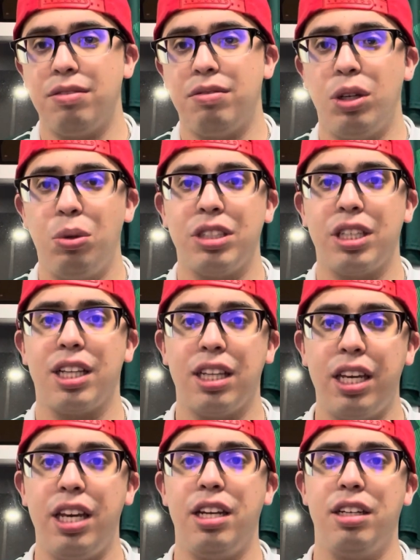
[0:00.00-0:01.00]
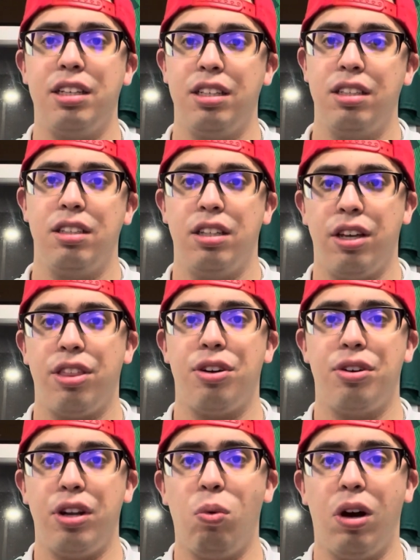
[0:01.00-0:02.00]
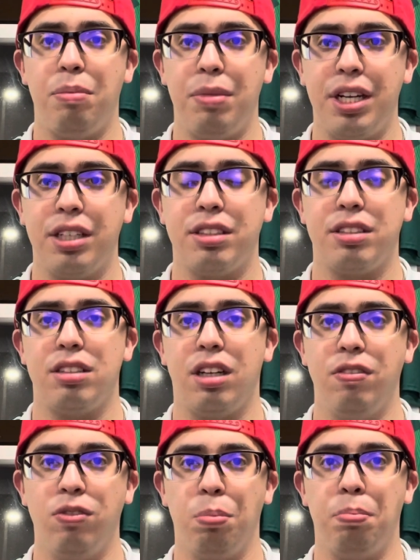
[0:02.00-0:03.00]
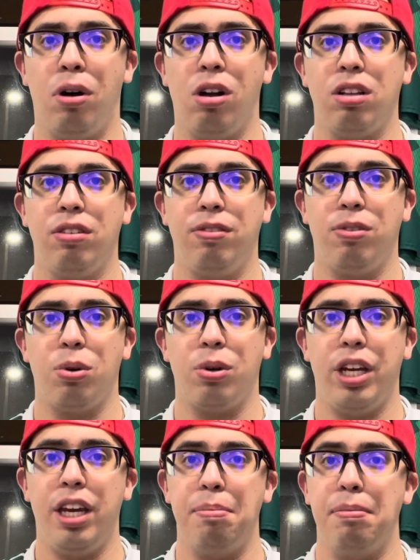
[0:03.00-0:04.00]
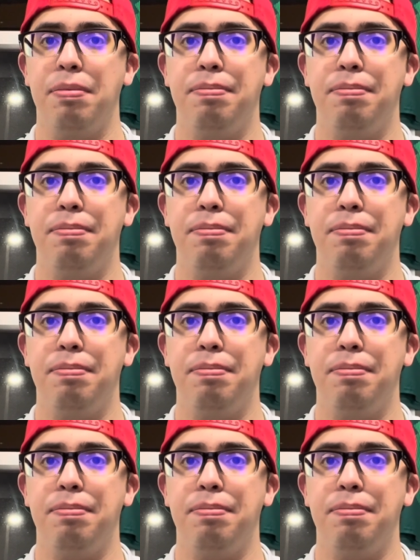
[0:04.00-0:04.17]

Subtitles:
it was a clean 31 minutes of football for him.